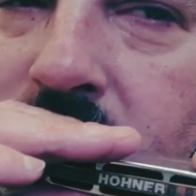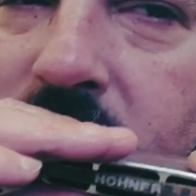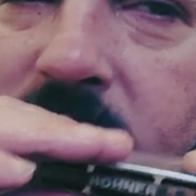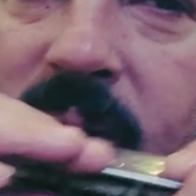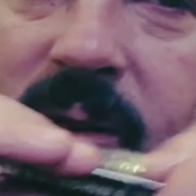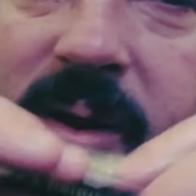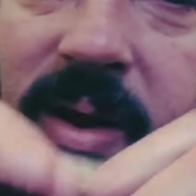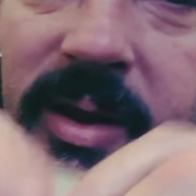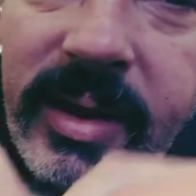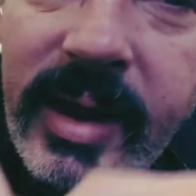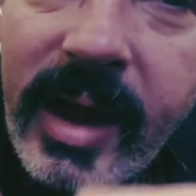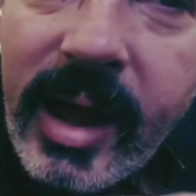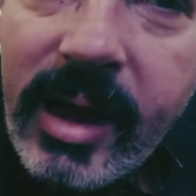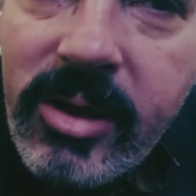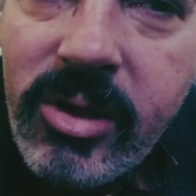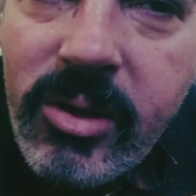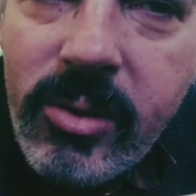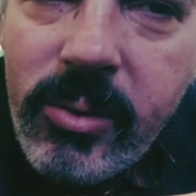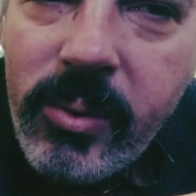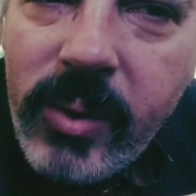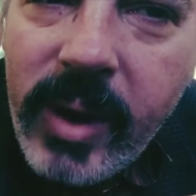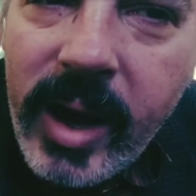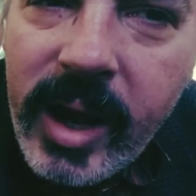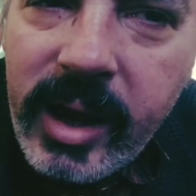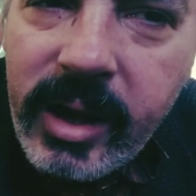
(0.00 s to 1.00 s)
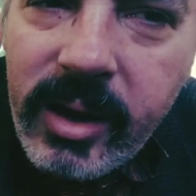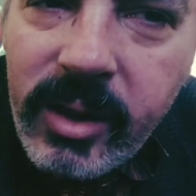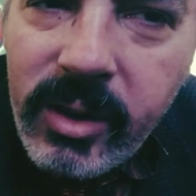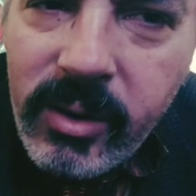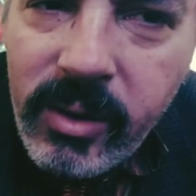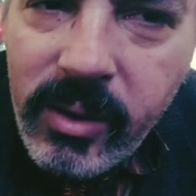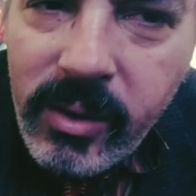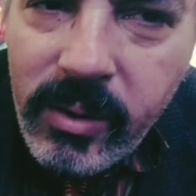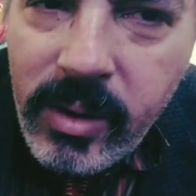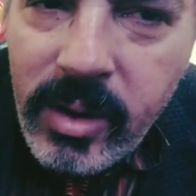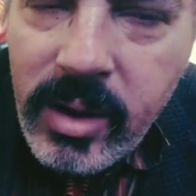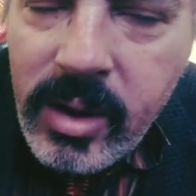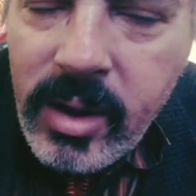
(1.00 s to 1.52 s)
That's a
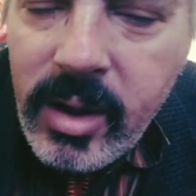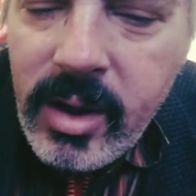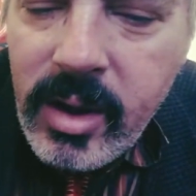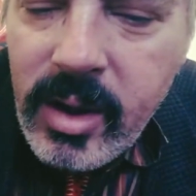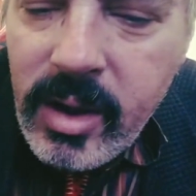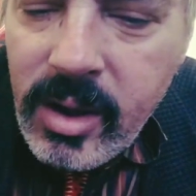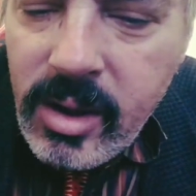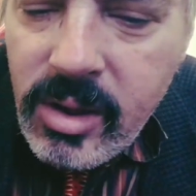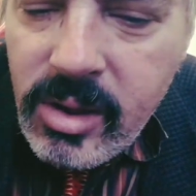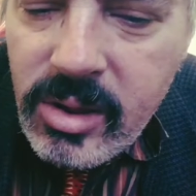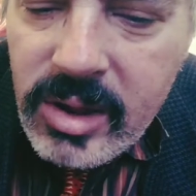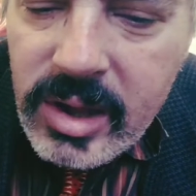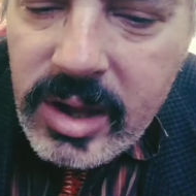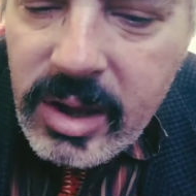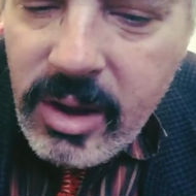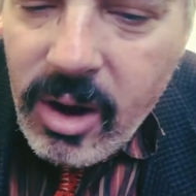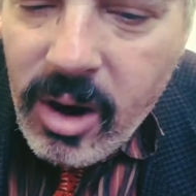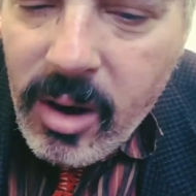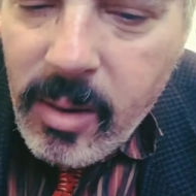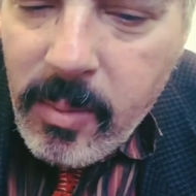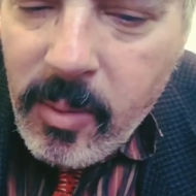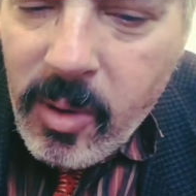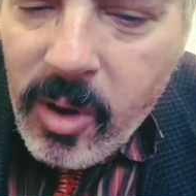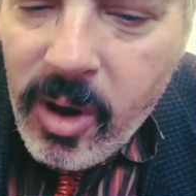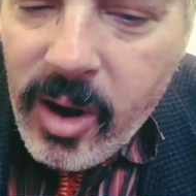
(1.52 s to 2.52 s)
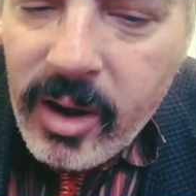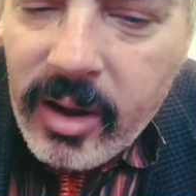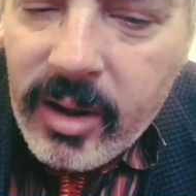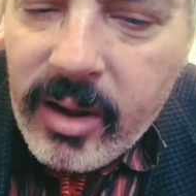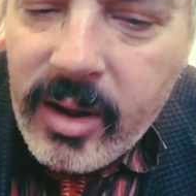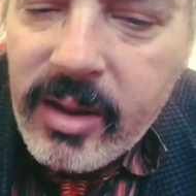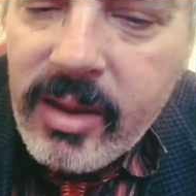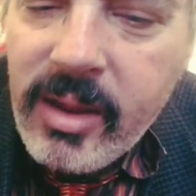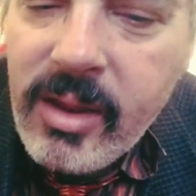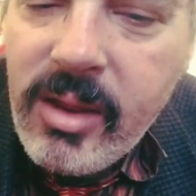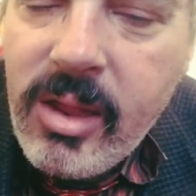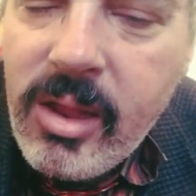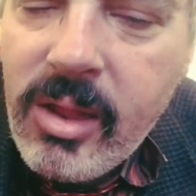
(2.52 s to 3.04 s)
regular C harmonica.
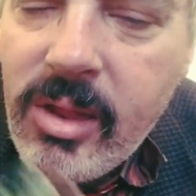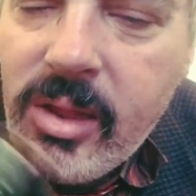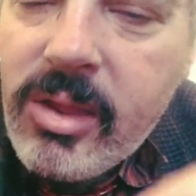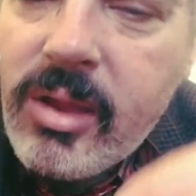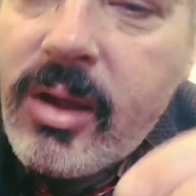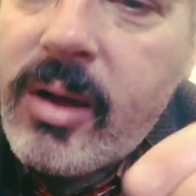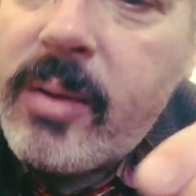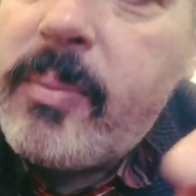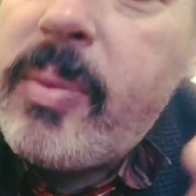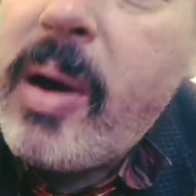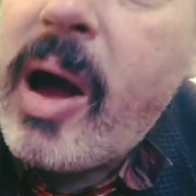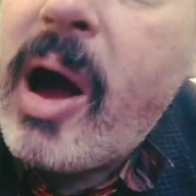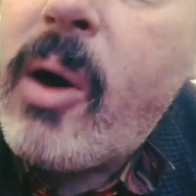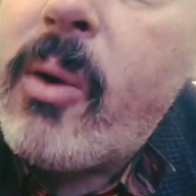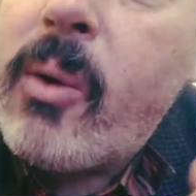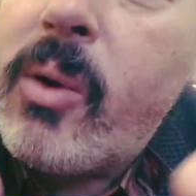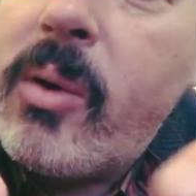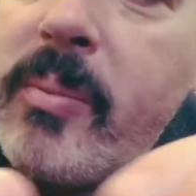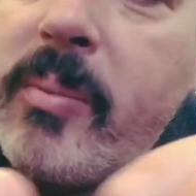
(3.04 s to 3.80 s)
This is the power